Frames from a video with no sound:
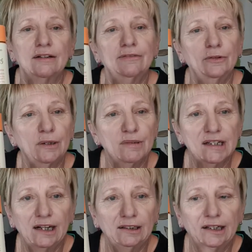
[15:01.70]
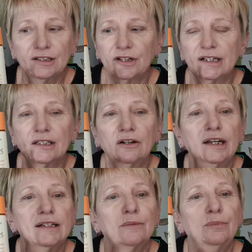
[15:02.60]
and 40 botanical extracts. So
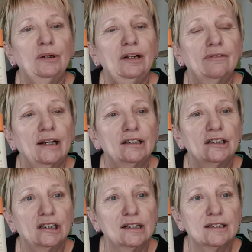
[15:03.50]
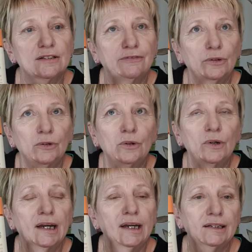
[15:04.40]
it's a brilliant range just for
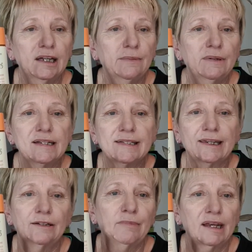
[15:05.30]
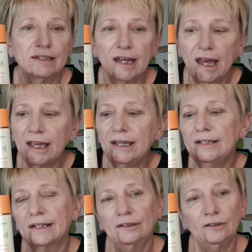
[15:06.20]
keeping your skin
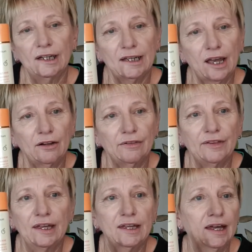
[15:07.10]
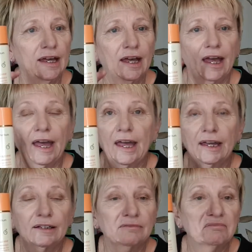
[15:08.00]
maintained and looking healthy.
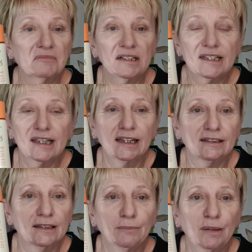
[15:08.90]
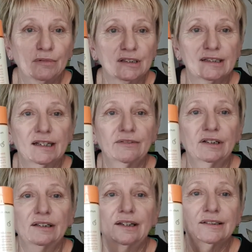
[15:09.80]
And as I say, some people just love
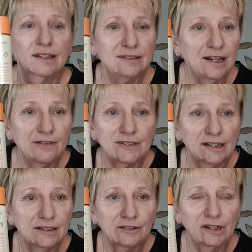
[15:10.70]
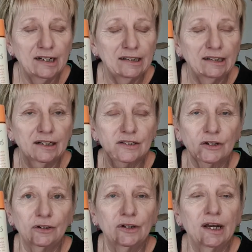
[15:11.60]
it. It doesn't have sunscreen in it,
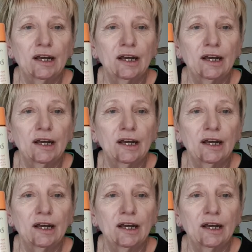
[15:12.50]
so